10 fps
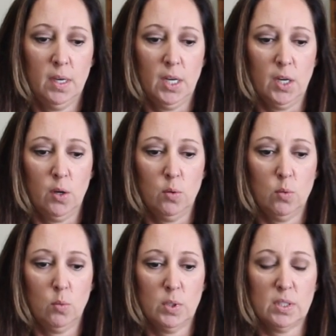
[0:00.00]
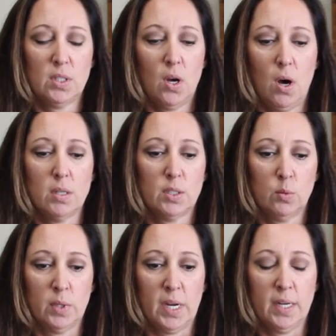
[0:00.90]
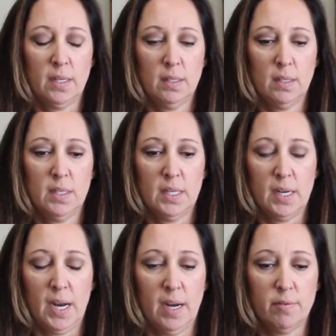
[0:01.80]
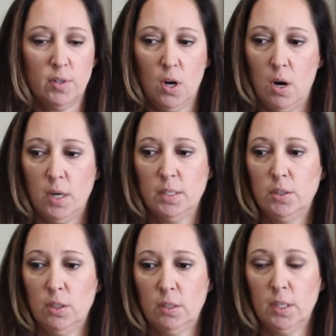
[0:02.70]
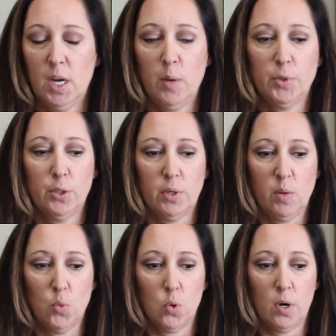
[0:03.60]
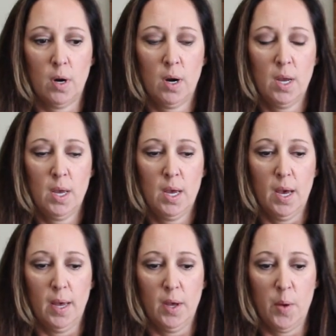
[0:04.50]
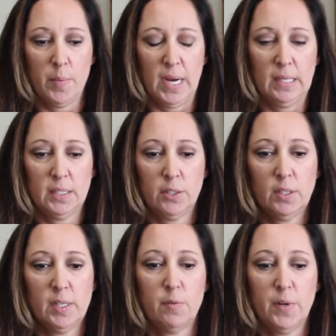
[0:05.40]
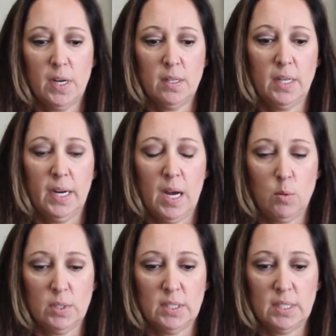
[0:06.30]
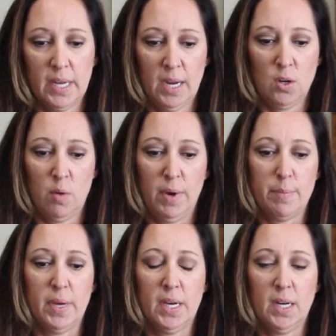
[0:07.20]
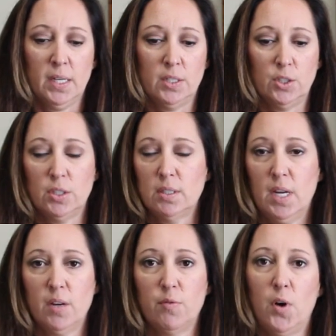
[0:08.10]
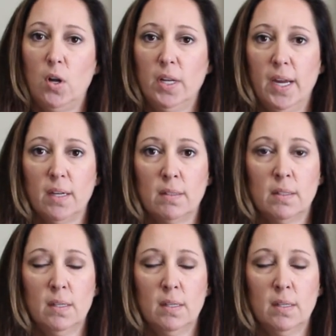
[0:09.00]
you know, was lost when I didn't have God to look up to anymore. I literally felt like I was laying on my bed and just like falling.